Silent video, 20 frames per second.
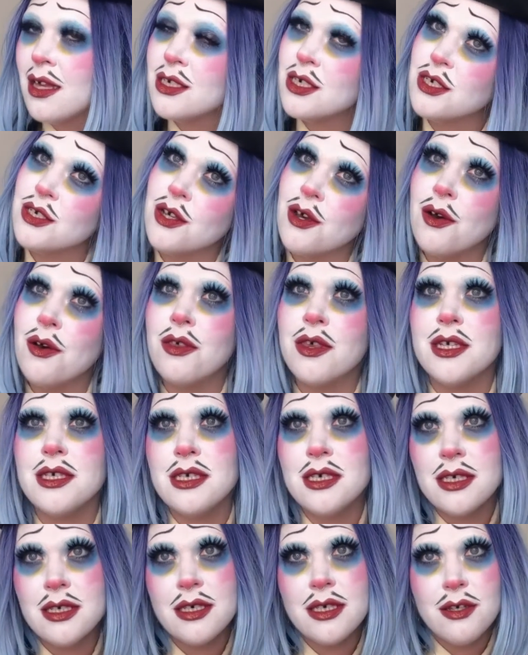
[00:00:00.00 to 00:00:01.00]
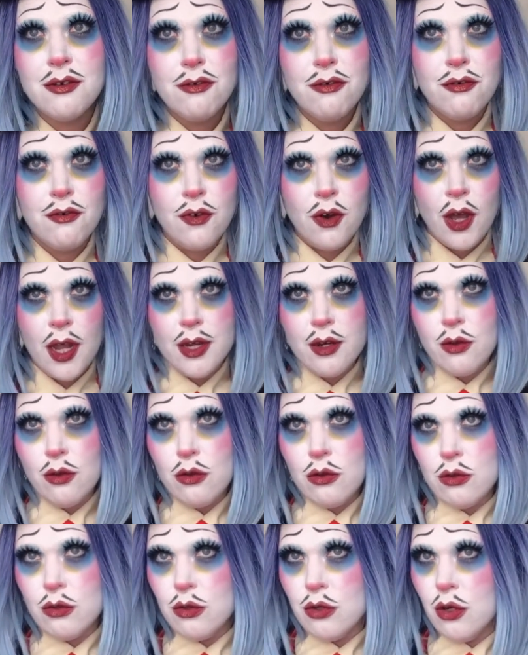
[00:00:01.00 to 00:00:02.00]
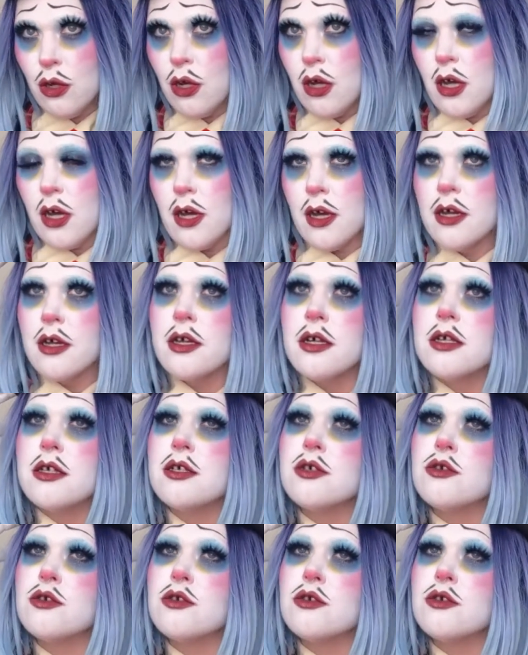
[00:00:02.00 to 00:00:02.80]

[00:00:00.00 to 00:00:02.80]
So this is the final look.